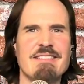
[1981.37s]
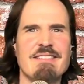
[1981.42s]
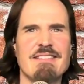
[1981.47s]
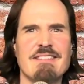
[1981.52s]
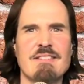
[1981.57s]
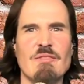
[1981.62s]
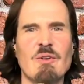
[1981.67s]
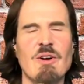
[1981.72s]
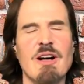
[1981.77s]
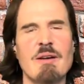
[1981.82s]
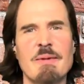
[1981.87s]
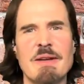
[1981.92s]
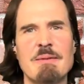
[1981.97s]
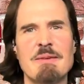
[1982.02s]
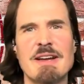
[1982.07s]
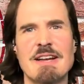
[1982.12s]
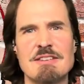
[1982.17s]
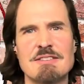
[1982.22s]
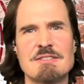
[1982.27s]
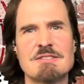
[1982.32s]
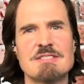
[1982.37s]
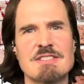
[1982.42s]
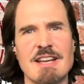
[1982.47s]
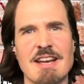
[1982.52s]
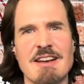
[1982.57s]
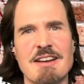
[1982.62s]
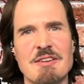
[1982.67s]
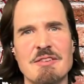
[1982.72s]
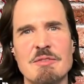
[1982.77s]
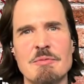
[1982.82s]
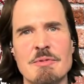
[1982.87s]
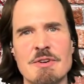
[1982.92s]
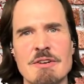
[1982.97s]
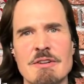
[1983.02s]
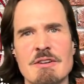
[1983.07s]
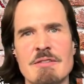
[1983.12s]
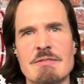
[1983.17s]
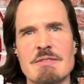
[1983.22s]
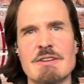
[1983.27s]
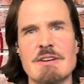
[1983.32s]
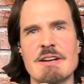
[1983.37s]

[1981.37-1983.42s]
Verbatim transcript: well, maybe I do say I Ubered over. I